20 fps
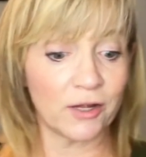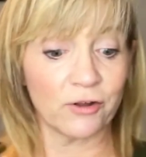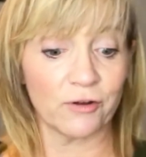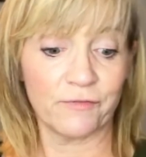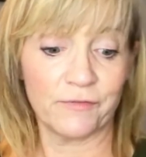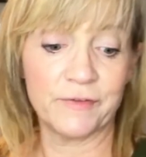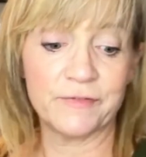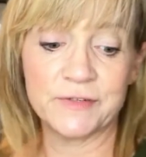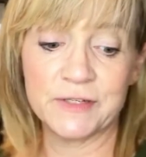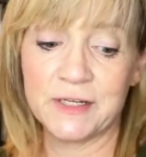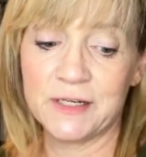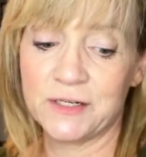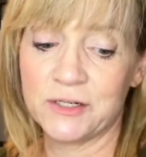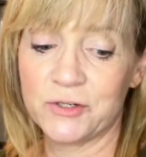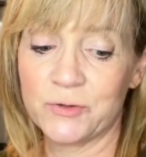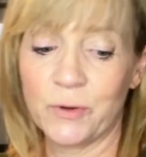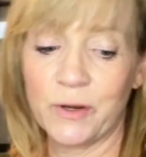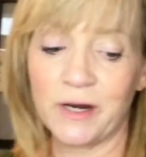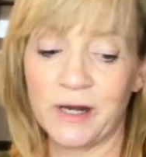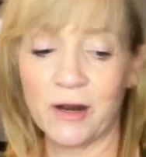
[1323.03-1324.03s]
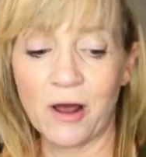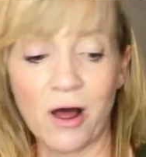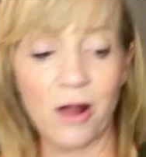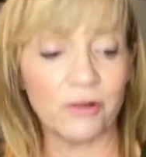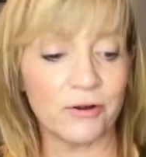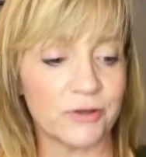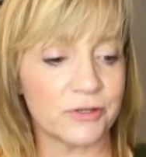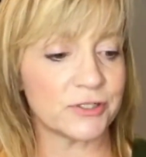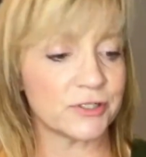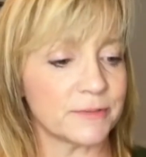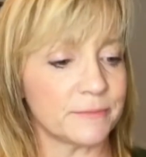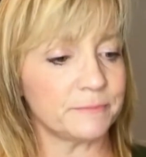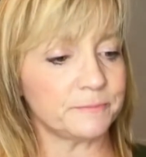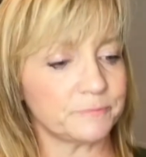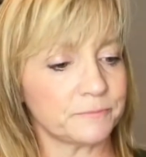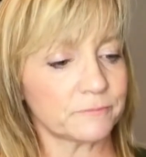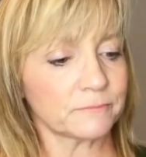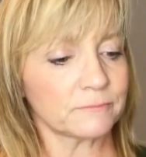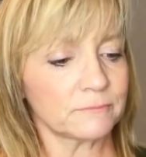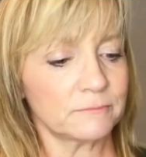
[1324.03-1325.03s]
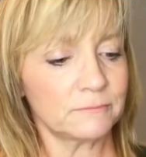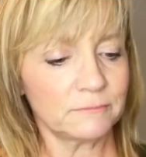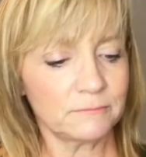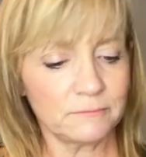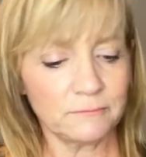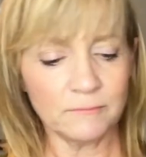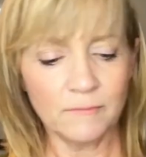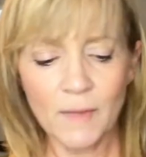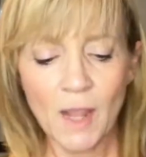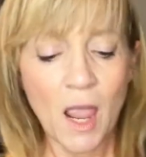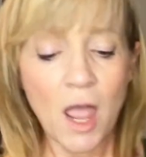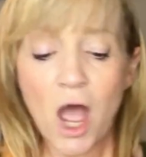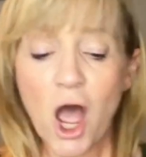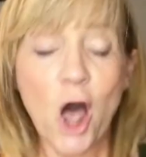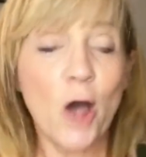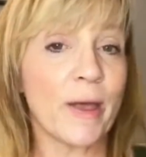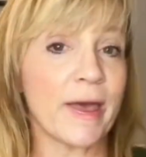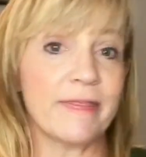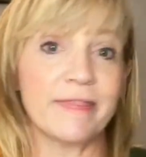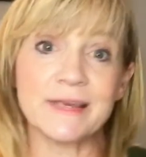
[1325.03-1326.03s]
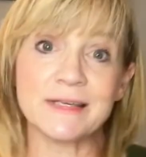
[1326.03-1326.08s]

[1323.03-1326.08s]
$15 to $20. Okay,